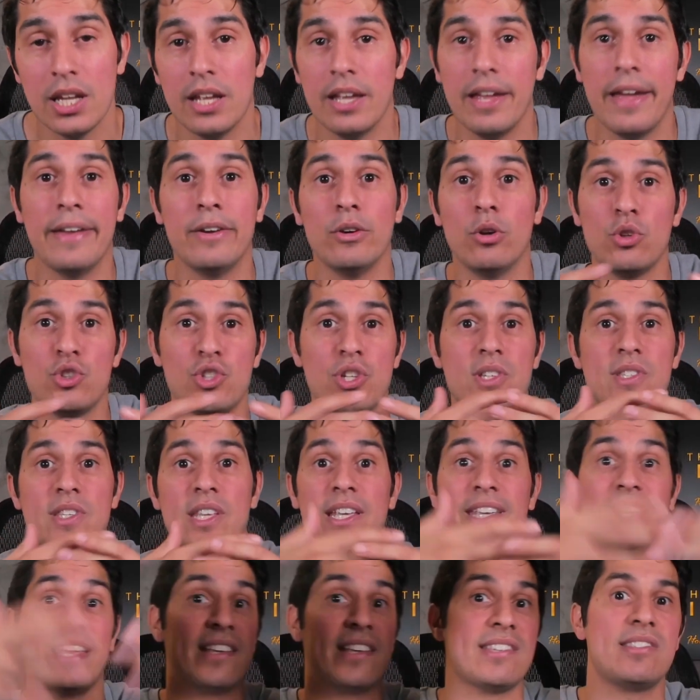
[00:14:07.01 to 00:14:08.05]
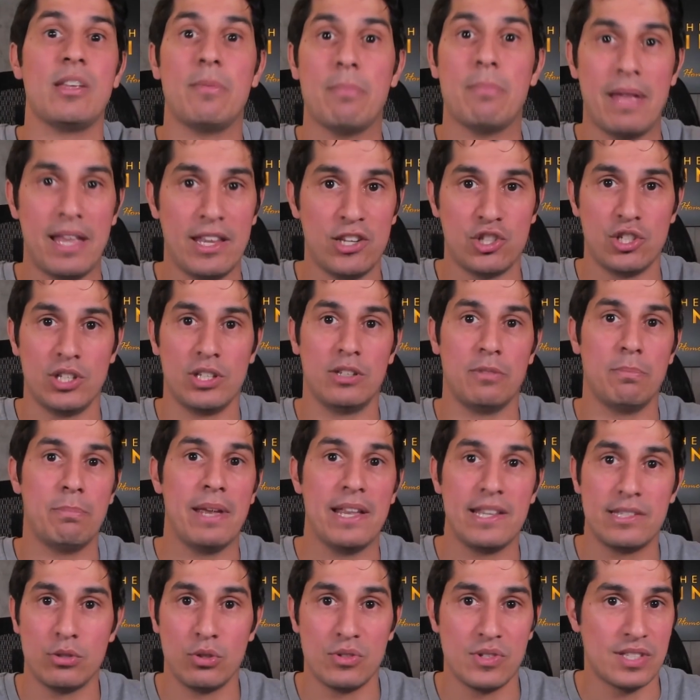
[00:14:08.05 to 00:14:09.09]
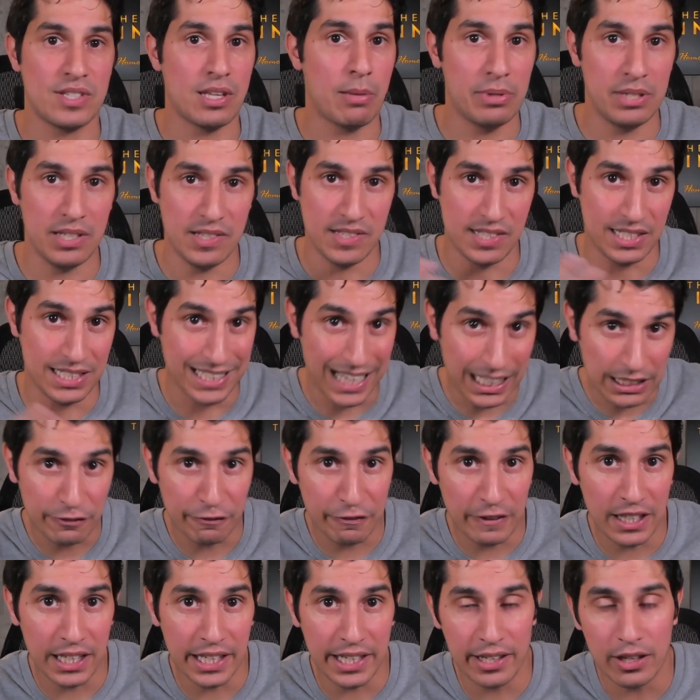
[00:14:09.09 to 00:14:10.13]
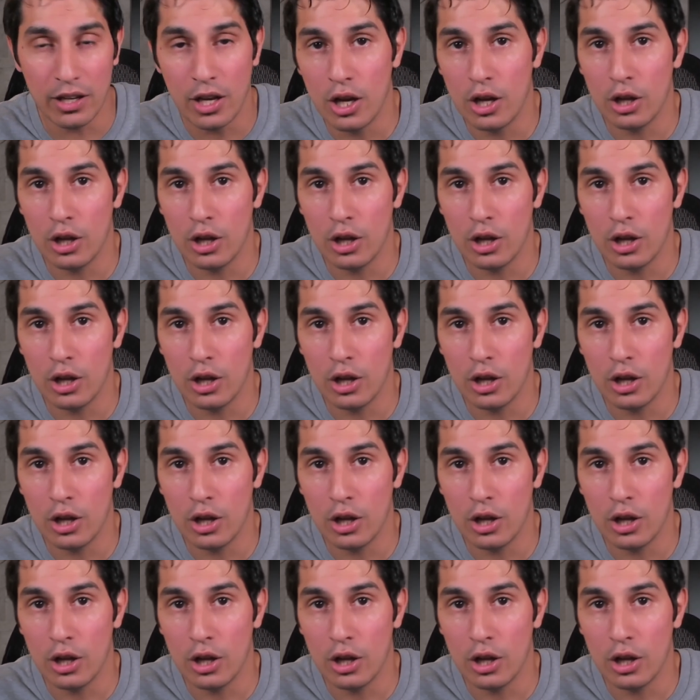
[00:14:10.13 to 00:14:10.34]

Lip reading: and not just a guesstimation based on somebody's gut feeling